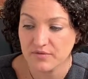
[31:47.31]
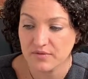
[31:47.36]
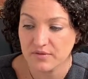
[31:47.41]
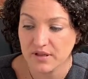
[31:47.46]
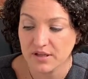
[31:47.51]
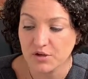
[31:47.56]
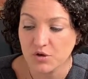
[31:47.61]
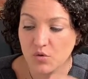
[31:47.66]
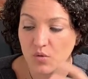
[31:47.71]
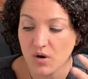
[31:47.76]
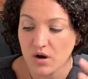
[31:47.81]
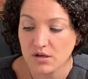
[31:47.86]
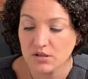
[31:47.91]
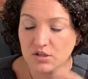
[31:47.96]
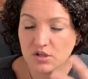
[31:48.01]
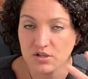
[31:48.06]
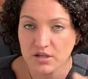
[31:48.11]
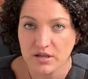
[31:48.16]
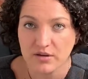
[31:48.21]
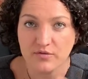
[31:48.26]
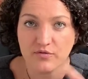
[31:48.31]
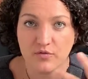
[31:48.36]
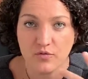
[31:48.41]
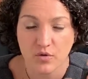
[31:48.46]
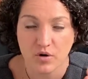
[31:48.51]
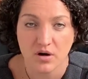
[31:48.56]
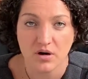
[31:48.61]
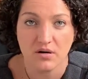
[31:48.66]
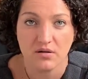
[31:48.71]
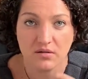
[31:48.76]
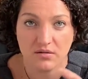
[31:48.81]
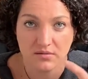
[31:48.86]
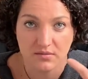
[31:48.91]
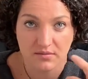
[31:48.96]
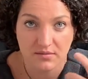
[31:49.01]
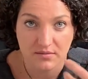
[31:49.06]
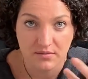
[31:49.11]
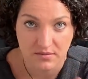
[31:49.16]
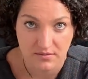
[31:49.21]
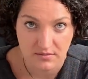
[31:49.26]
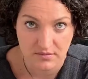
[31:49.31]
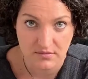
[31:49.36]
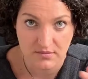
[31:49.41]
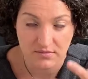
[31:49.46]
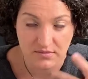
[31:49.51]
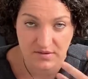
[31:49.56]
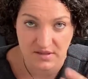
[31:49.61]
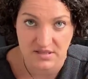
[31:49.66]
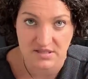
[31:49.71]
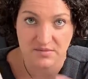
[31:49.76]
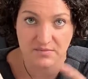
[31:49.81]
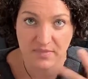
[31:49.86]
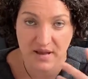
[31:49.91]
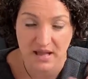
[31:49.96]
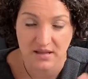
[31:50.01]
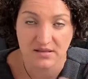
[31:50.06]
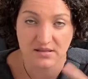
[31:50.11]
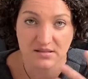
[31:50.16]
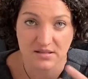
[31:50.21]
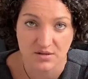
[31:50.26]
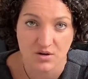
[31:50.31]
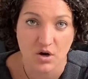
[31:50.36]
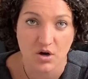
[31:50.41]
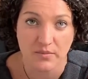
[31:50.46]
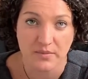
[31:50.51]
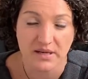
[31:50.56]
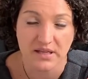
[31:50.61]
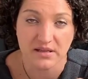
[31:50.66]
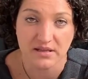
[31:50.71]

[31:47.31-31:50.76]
like, you are looking for this balance and harmony.